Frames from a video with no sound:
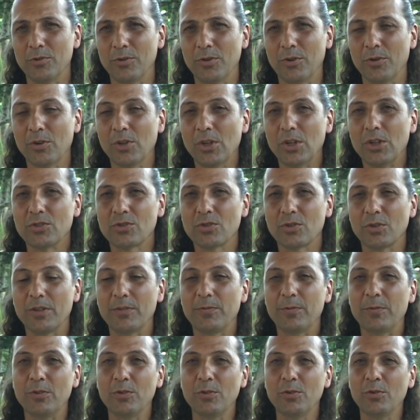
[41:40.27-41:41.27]
You know, so
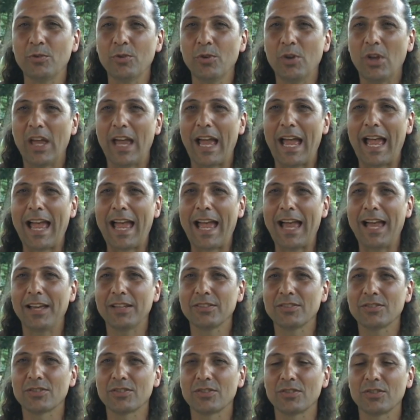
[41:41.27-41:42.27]
if you
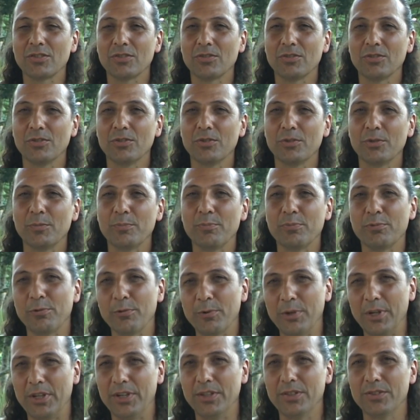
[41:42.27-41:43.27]
ask your
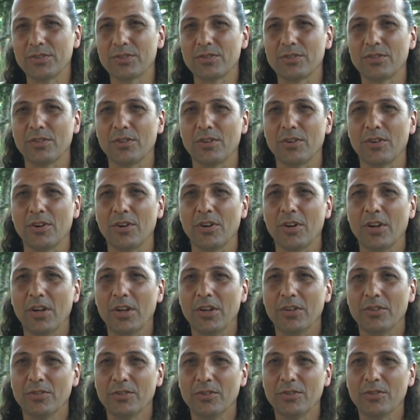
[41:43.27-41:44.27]
priest or,
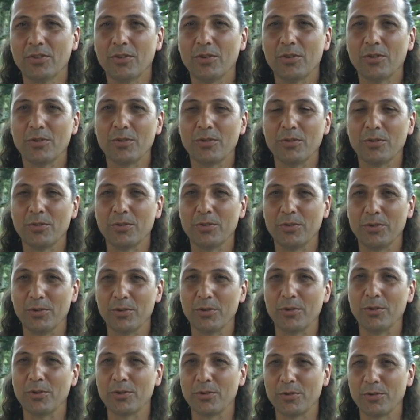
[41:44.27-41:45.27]
you know,
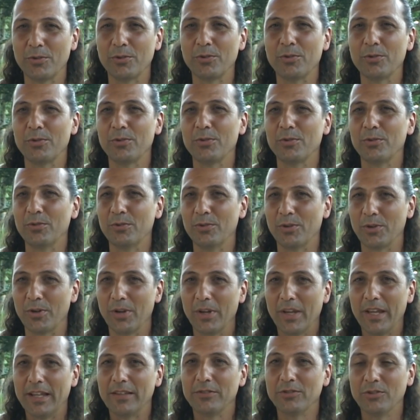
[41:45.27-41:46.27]
your guru
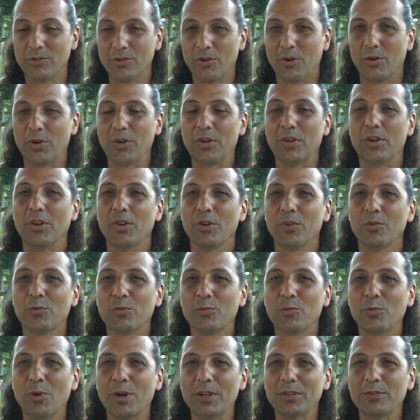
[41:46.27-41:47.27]
or, you know,
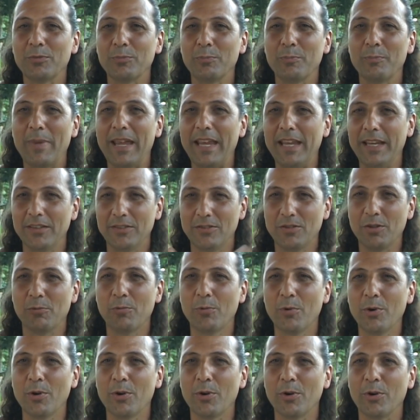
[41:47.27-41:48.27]
what made the
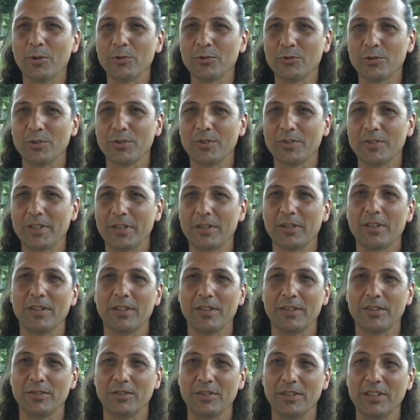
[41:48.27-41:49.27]
world,
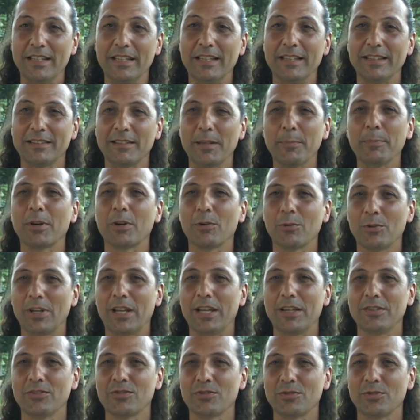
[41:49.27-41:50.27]
the typical
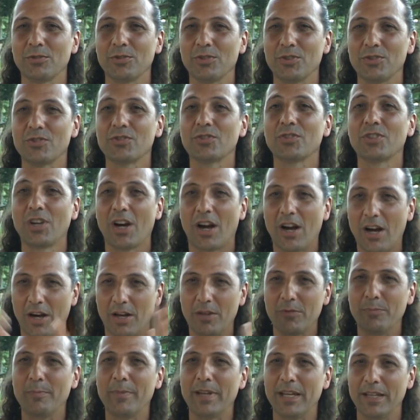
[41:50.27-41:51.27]
answer is
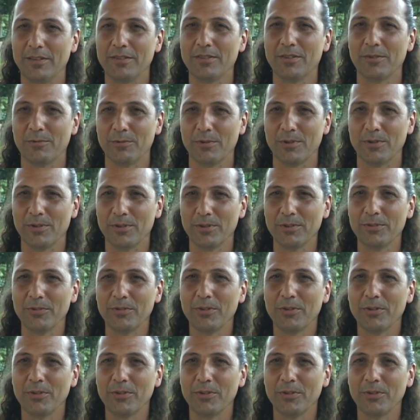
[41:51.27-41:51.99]
God made the world,